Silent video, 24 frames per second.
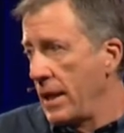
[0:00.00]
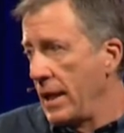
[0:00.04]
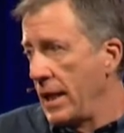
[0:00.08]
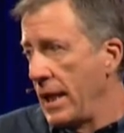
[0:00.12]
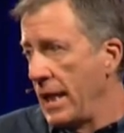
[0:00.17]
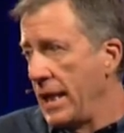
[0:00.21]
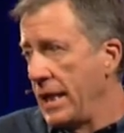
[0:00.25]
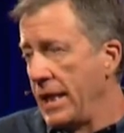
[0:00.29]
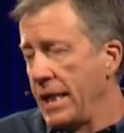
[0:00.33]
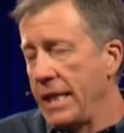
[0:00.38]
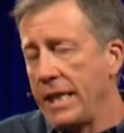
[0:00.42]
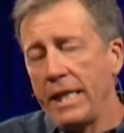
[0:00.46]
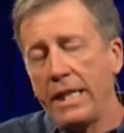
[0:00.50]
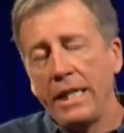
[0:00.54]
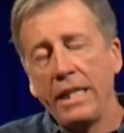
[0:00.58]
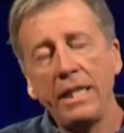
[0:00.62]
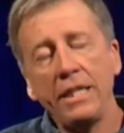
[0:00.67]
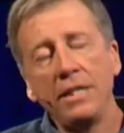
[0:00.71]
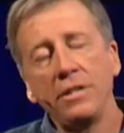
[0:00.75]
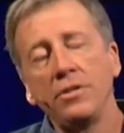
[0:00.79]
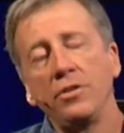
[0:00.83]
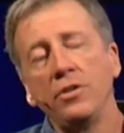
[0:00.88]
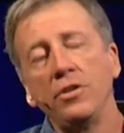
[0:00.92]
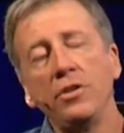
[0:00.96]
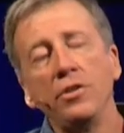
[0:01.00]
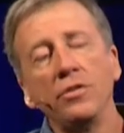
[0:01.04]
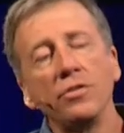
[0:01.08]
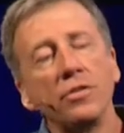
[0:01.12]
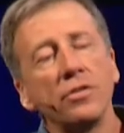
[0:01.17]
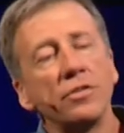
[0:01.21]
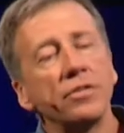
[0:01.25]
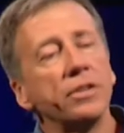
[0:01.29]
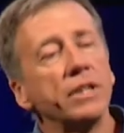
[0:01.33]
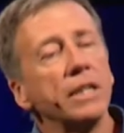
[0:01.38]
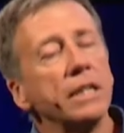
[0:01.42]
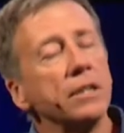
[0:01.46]
And he
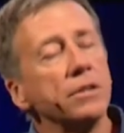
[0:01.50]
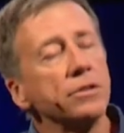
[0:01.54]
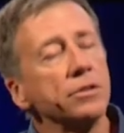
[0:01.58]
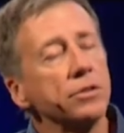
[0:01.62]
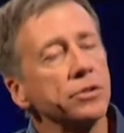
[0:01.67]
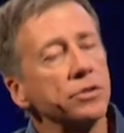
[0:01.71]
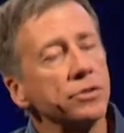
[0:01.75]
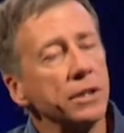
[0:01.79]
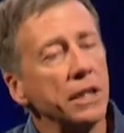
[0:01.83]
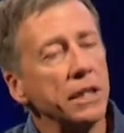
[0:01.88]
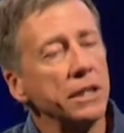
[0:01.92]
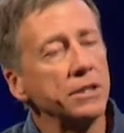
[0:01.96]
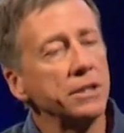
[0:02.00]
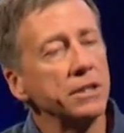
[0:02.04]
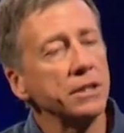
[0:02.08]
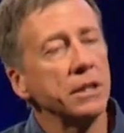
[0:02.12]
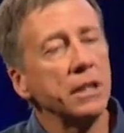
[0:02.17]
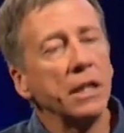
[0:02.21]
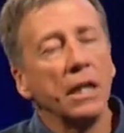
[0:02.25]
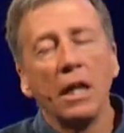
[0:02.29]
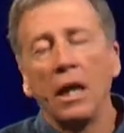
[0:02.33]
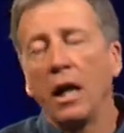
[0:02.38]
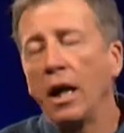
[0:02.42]
uses the illustration